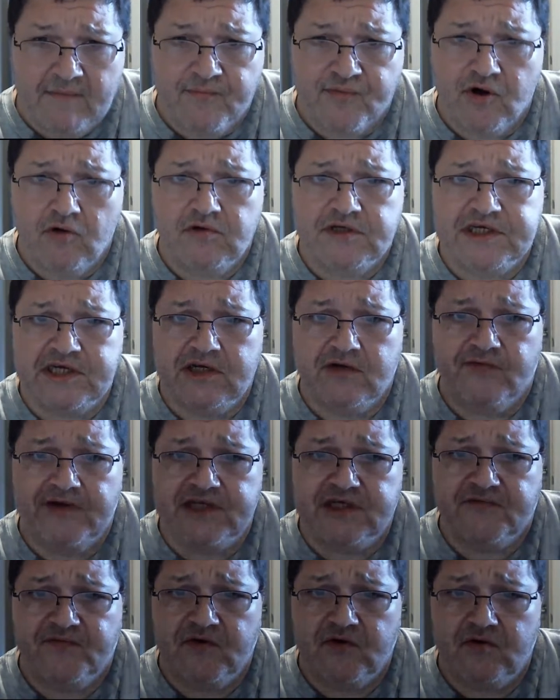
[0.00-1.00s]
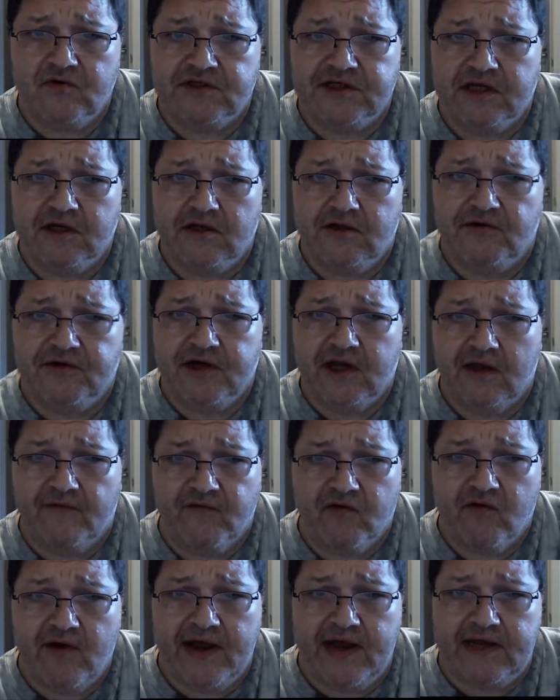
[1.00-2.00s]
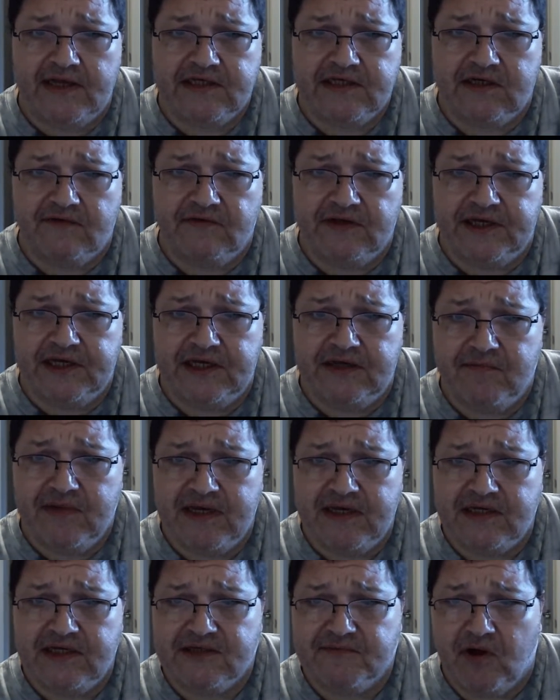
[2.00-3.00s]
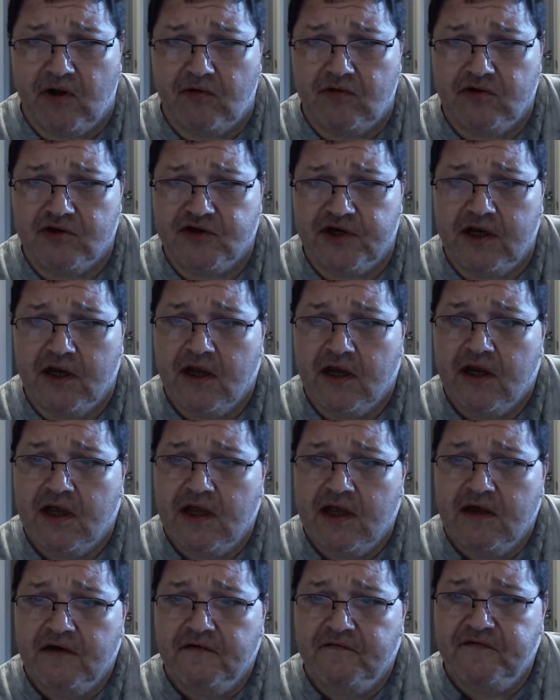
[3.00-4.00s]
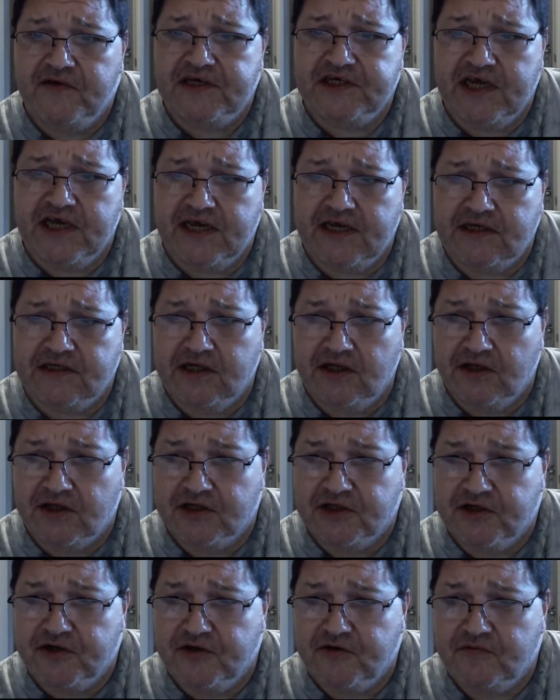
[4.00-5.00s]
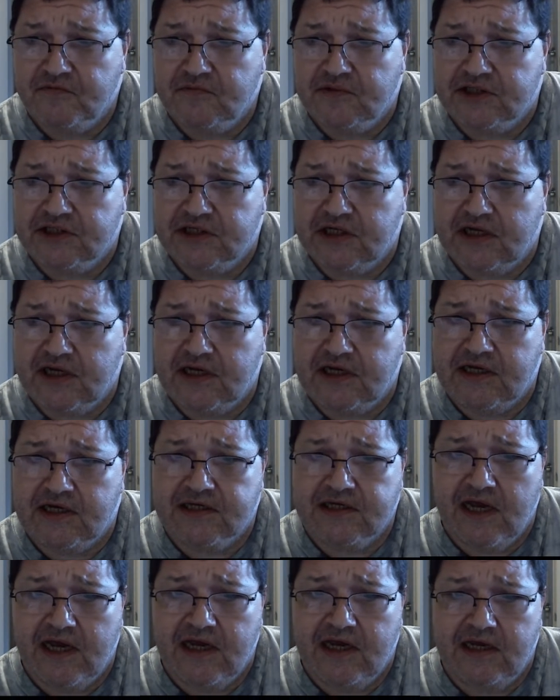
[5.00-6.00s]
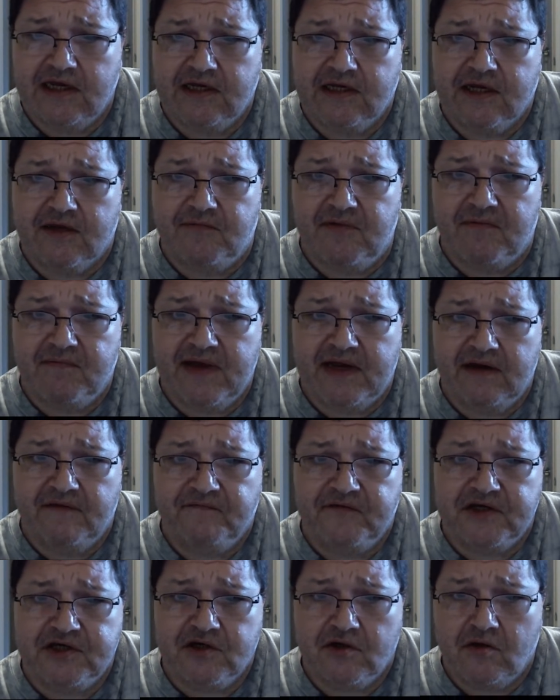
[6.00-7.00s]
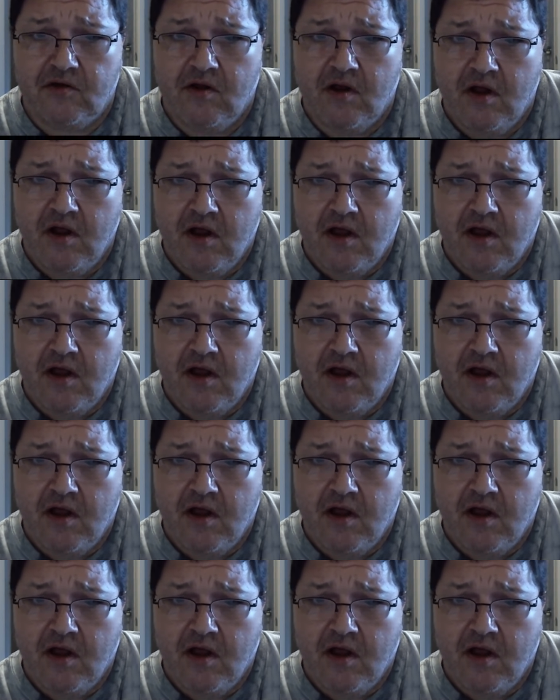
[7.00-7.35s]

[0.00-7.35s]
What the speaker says: Protein-rich foods, including a variety of lean meats, poultry, fish, eggs, and legumes in your diet, can be beneficial.